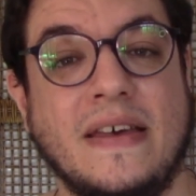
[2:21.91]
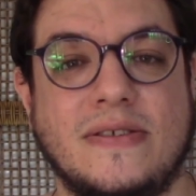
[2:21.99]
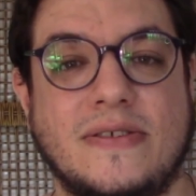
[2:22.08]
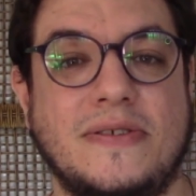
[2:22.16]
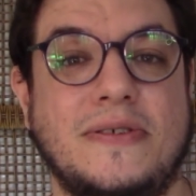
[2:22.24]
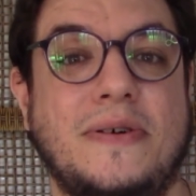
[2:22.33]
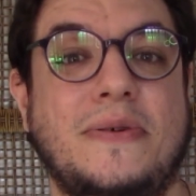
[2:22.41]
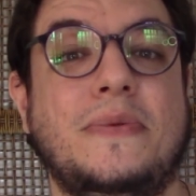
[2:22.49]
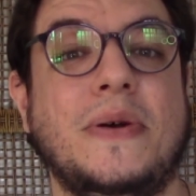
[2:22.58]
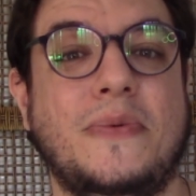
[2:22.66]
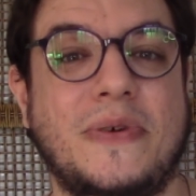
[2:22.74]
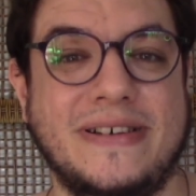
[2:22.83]
So
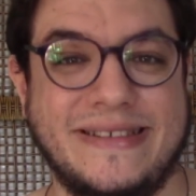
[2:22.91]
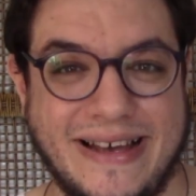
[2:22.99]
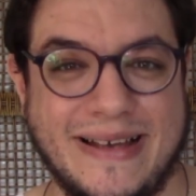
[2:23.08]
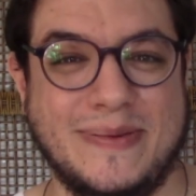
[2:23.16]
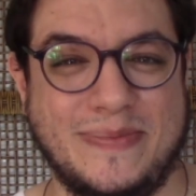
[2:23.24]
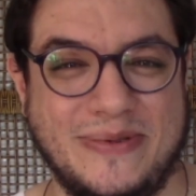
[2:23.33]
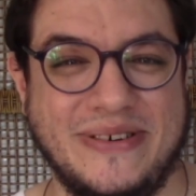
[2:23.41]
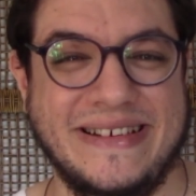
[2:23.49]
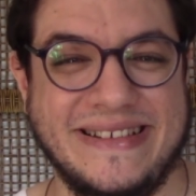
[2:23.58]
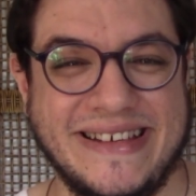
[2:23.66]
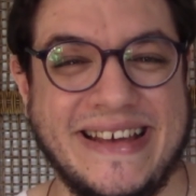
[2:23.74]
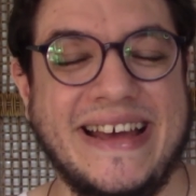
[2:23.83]
we were
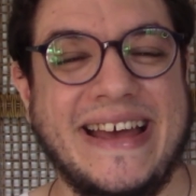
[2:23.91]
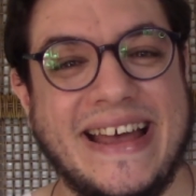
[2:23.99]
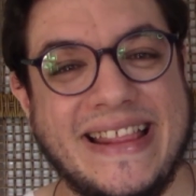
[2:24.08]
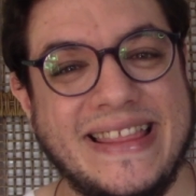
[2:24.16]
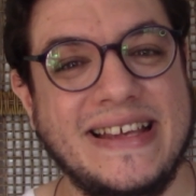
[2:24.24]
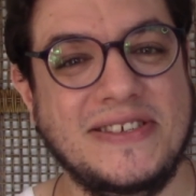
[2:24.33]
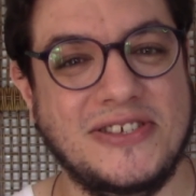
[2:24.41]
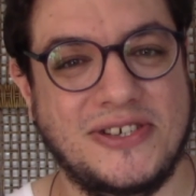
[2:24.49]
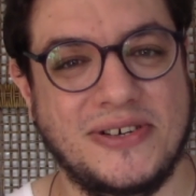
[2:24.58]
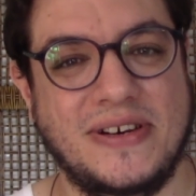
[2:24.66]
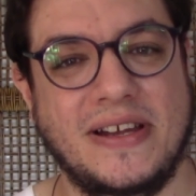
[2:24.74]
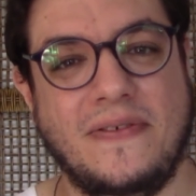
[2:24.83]
desperate. And this
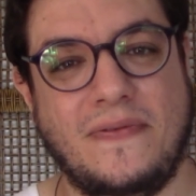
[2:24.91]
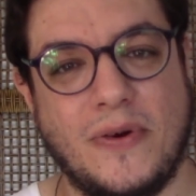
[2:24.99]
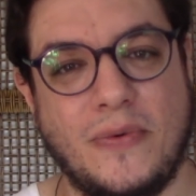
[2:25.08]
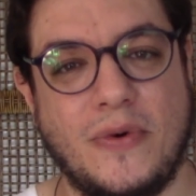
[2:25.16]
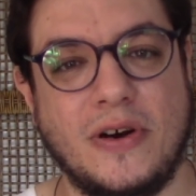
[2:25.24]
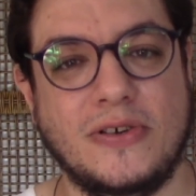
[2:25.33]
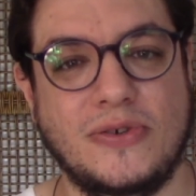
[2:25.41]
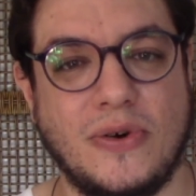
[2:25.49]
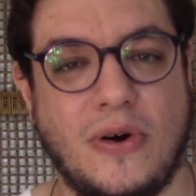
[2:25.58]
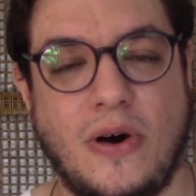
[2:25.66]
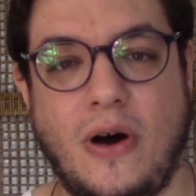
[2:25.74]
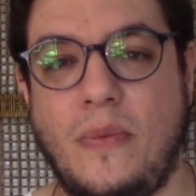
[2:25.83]
journey from work
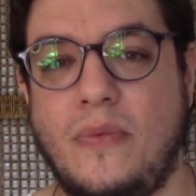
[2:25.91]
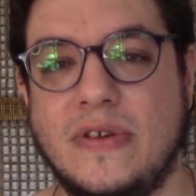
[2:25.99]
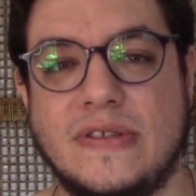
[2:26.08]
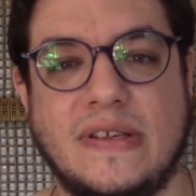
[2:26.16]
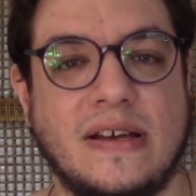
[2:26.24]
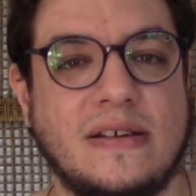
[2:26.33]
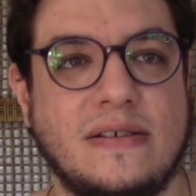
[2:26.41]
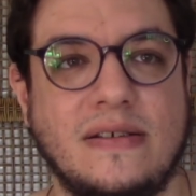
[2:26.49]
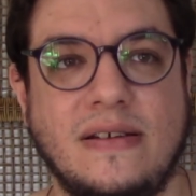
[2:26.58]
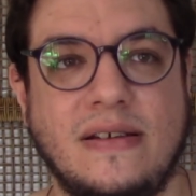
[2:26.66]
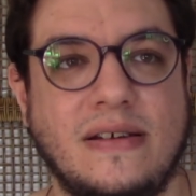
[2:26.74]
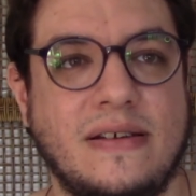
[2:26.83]
to home was
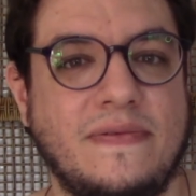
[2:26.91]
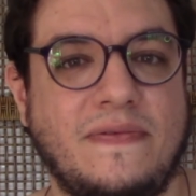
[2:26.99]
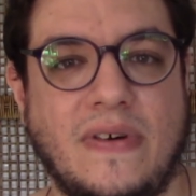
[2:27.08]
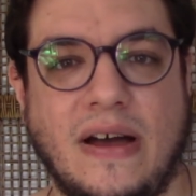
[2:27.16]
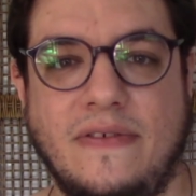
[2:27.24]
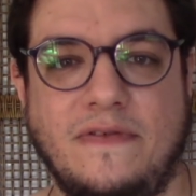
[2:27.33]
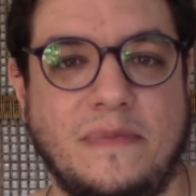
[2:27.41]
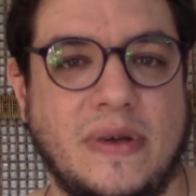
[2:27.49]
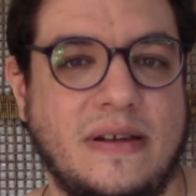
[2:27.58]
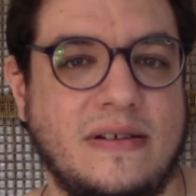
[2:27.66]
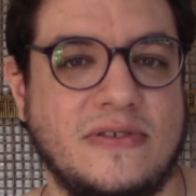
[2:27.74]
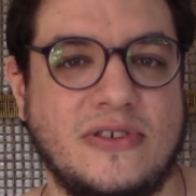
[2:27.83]
actually 5
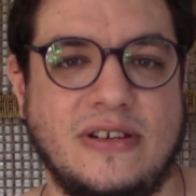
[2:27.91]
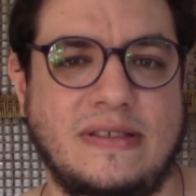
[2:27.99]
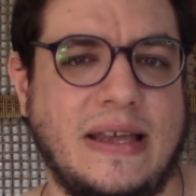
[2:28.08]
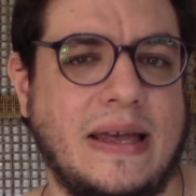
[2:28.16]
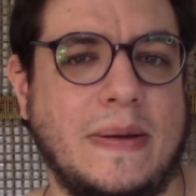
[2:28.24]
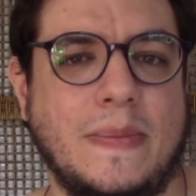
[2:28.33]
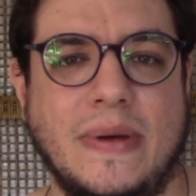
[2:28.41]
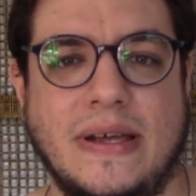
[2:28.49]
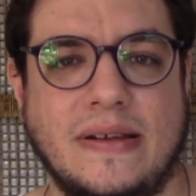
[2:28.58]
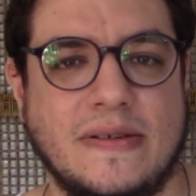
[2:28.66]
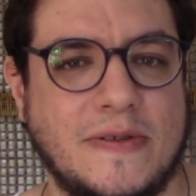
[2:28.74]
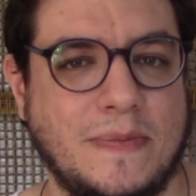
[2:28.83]
minutes or 10
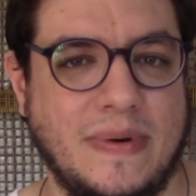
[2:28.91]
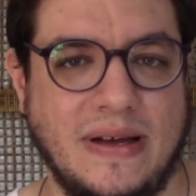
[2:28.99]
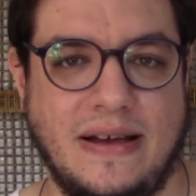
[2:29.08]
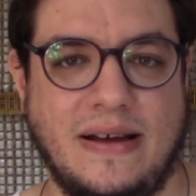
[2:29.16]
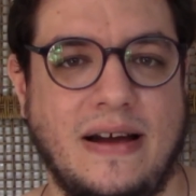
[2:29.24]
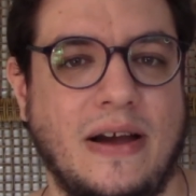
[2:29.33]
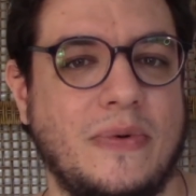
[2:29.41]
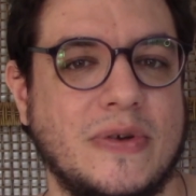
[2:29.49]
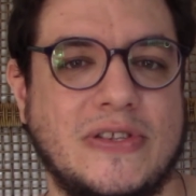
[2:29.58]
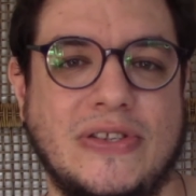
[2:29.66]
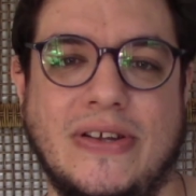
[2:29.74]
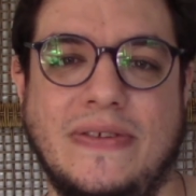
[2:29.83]
minutes by car. It
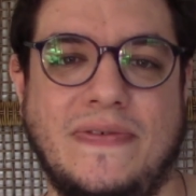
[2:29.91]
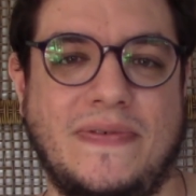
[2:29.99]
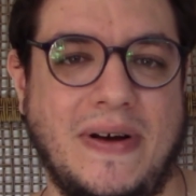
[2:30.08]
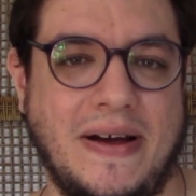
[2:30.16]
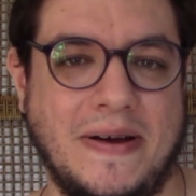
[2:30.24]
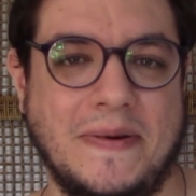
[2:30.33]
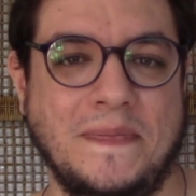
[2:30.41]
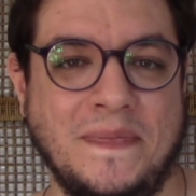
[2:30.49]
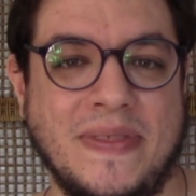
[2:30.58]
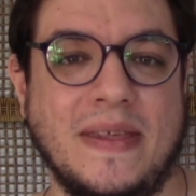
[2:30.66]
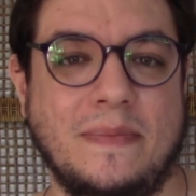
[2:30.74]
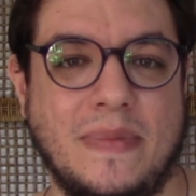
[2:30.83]
was not far,
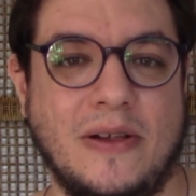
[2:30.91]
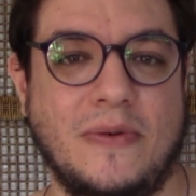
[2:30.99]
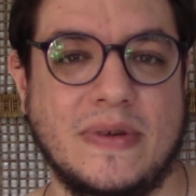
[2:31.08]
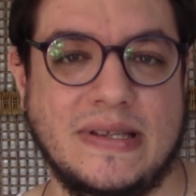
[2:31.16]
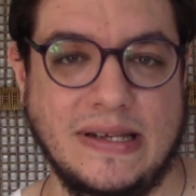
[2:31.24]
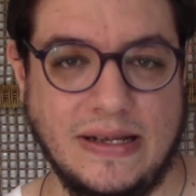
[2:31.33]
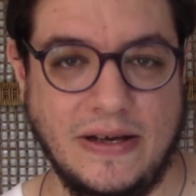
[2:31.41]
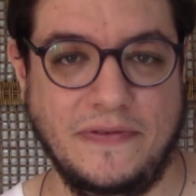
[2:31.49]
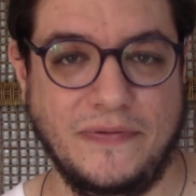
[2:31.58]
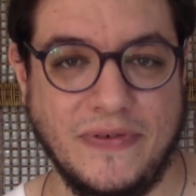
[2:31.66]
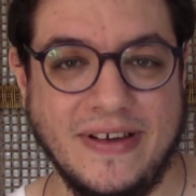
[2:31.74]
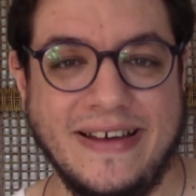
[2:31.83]
but it was
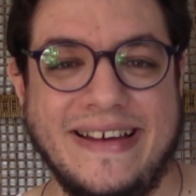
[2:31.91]
enough.